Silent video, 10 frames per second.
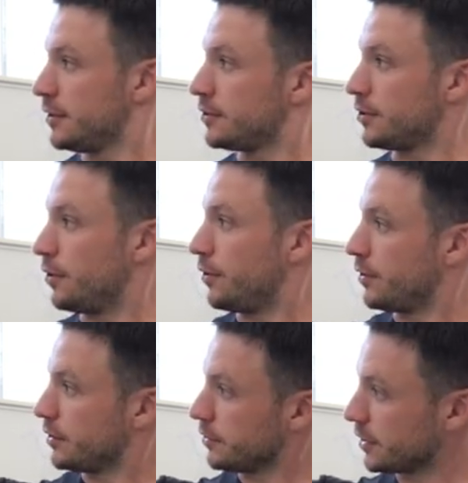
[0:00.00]

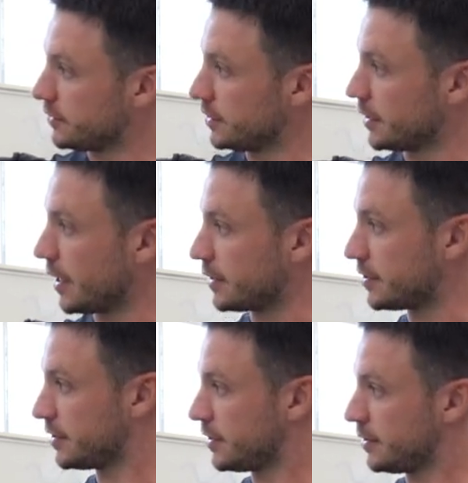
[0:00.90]
So you can see
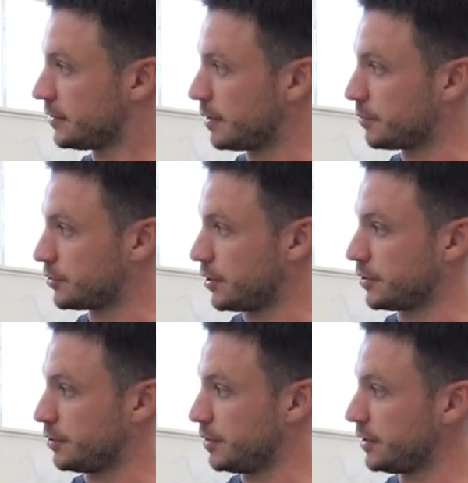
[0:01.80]
that temperature
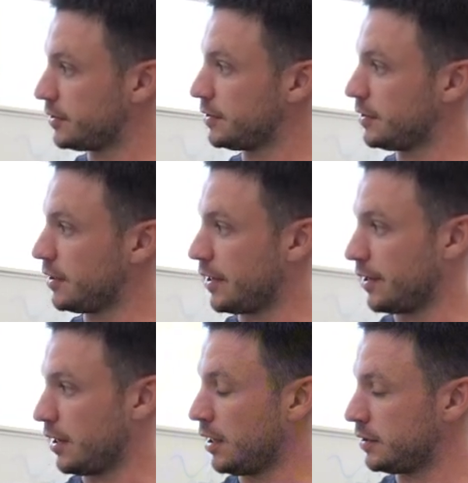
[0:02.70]
and humidity
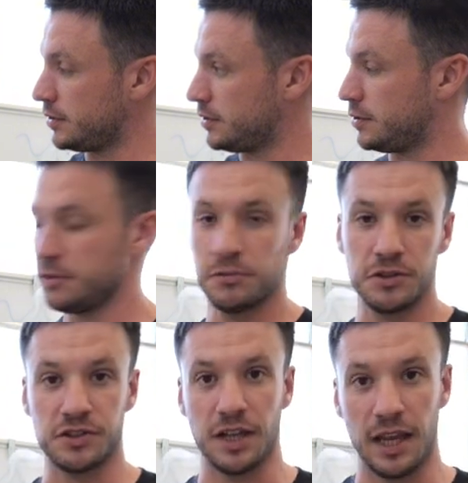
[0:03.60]
and LUTs,
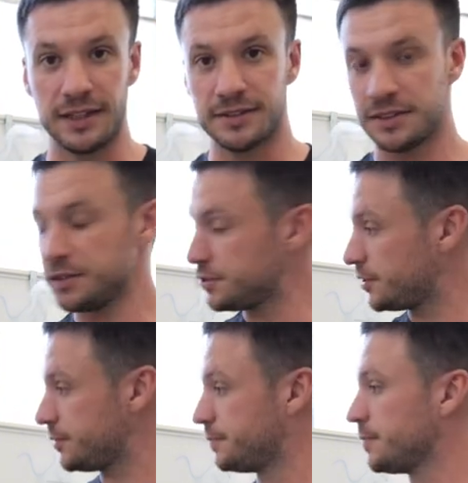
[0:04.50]
which is a light sensor.